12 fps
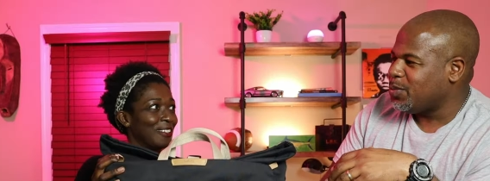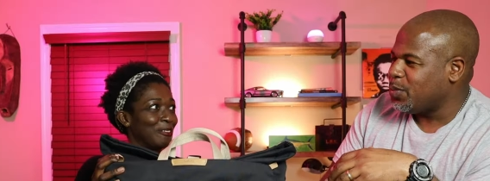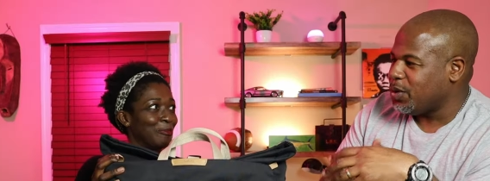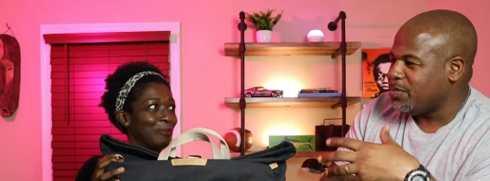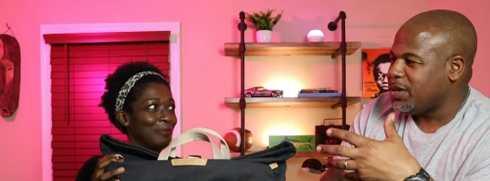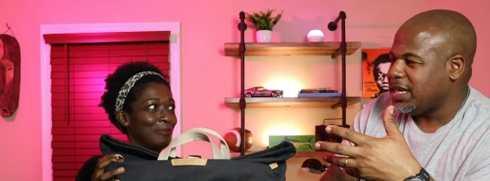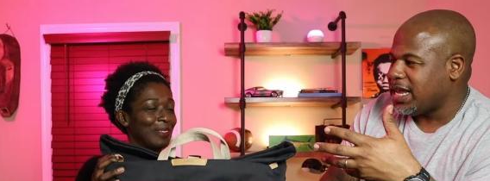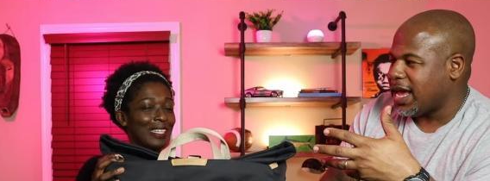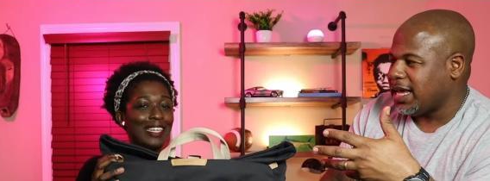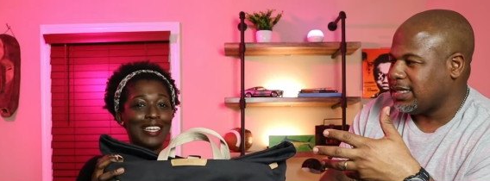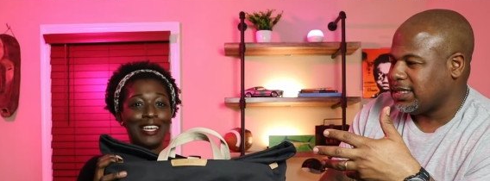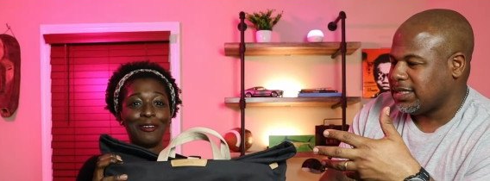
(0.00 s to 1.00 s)
Speaker 1: Would be
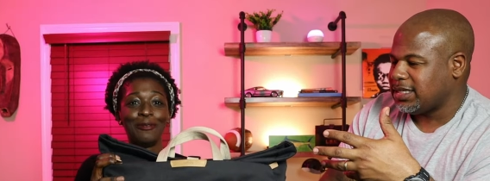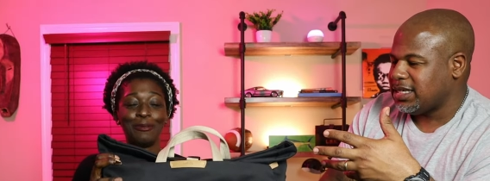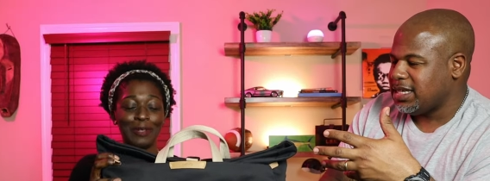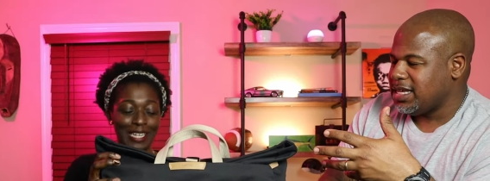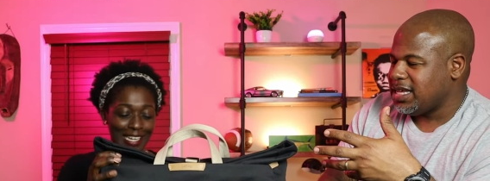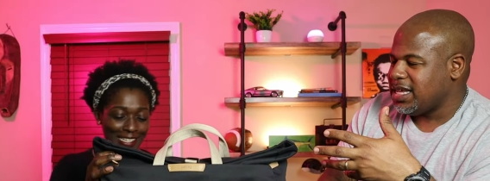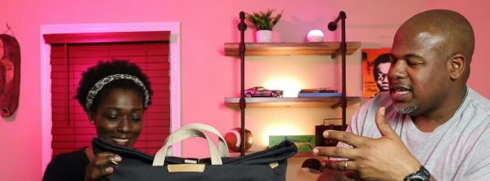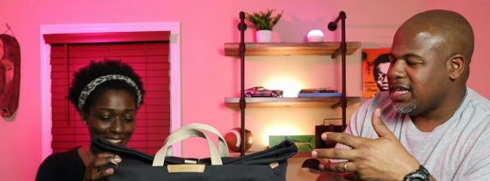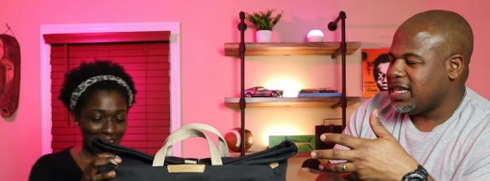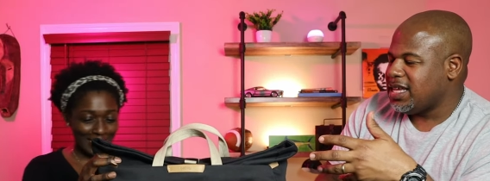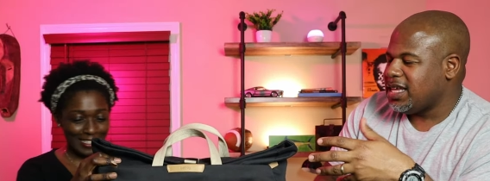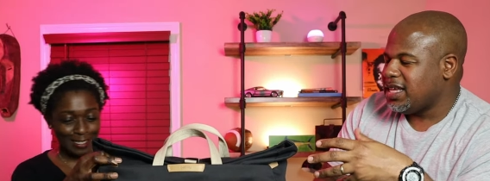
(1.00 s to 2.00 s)
nice. It would be nice.
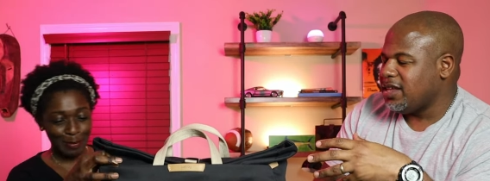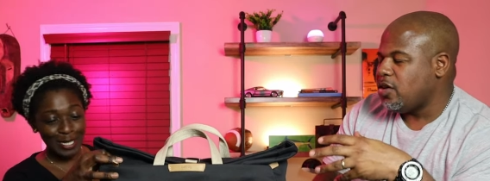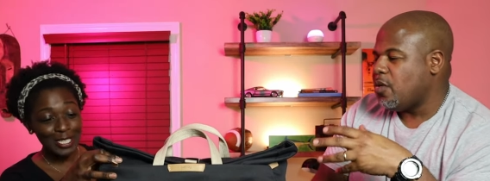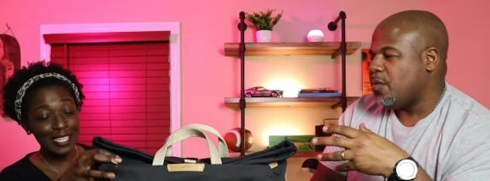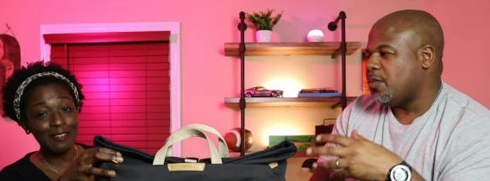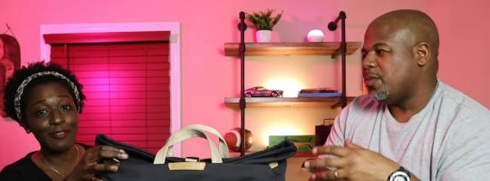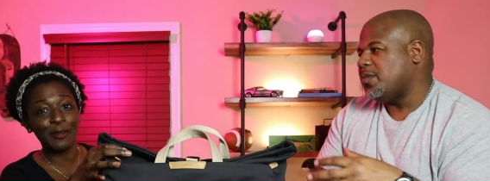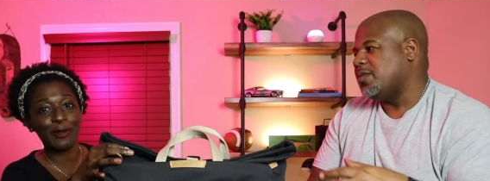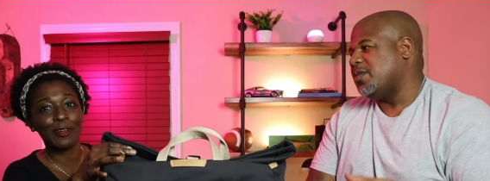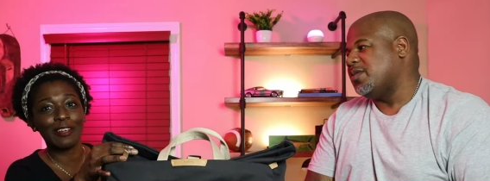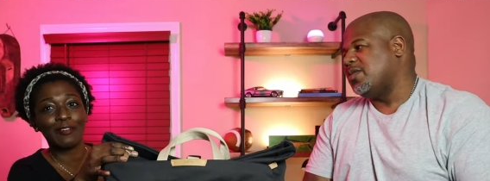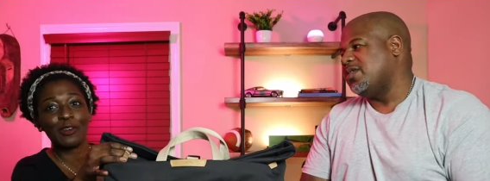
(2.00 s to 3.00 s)
Especially, you
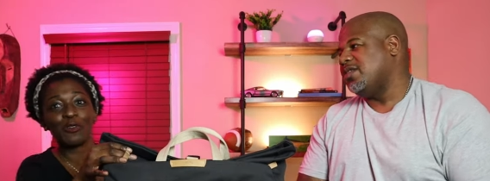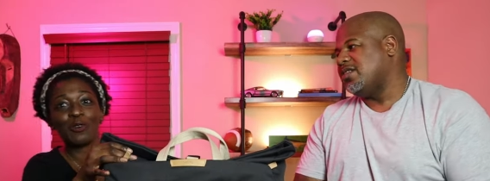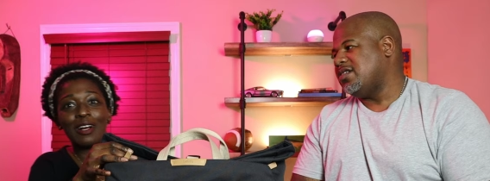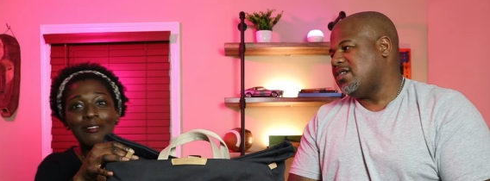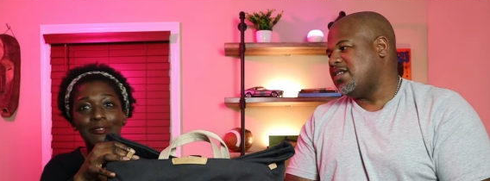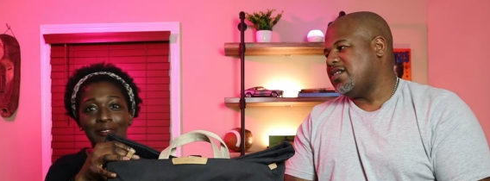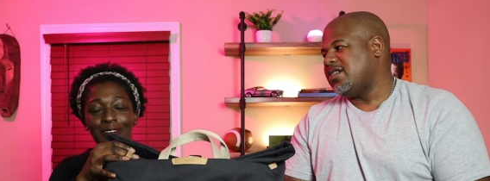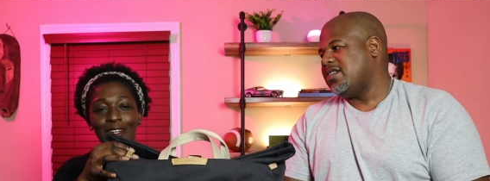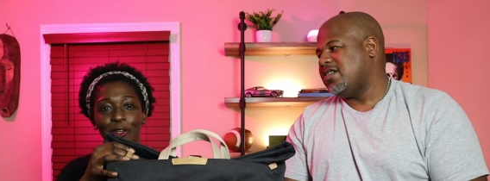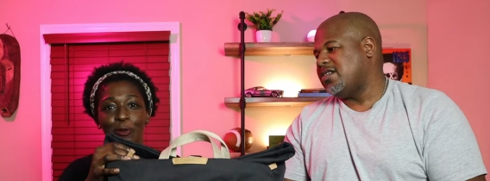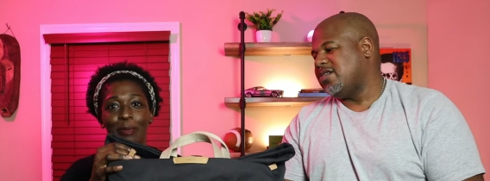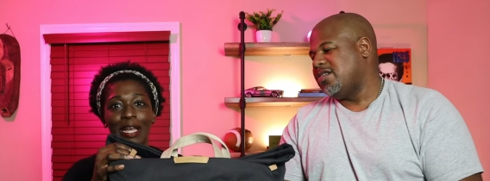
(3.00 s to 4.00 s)
know, if you're rough
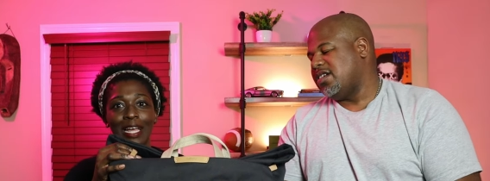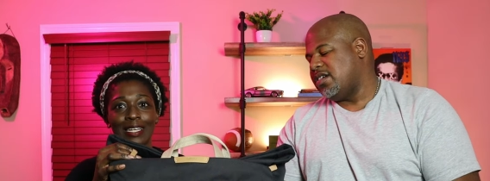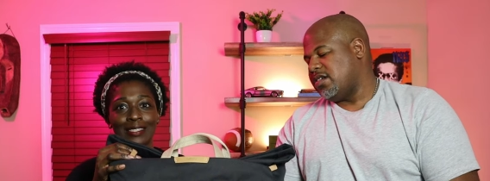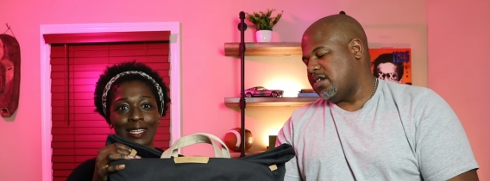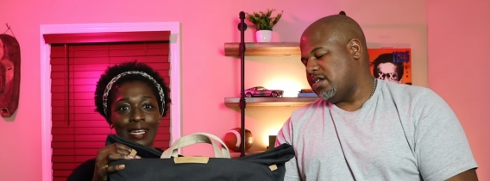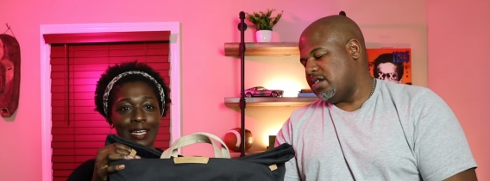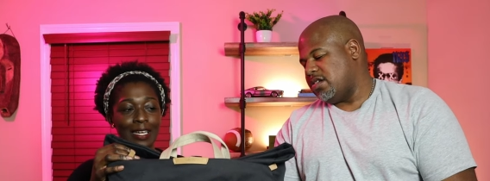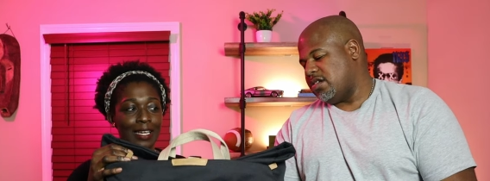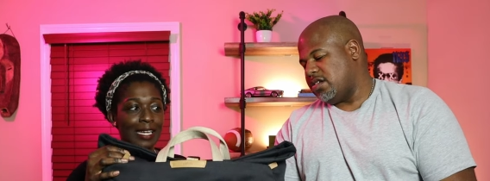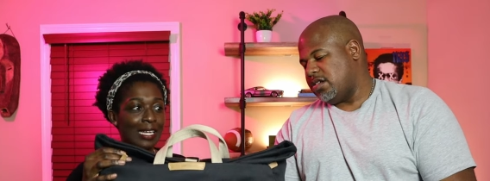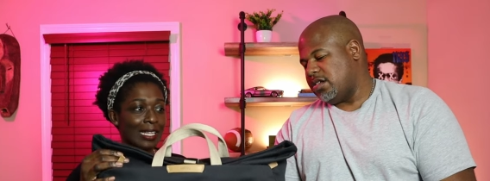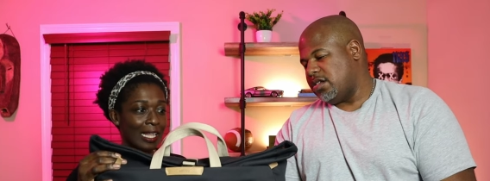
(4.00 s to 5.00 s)
on your bags, like
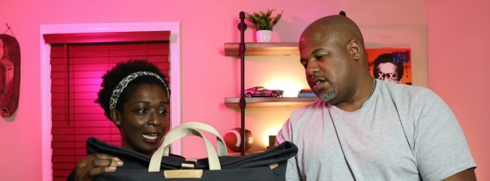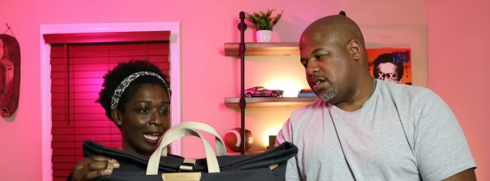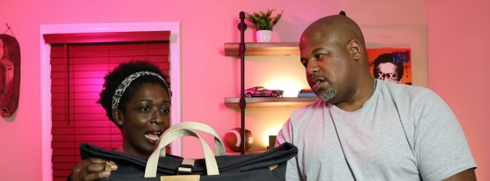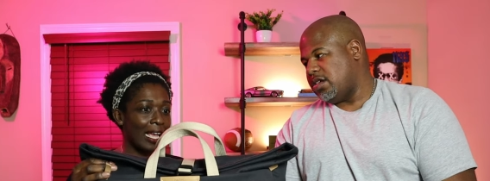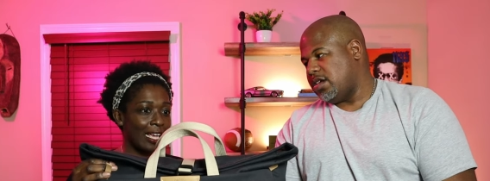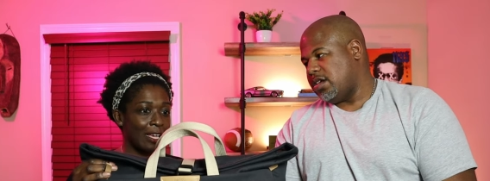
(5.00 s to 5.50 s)
I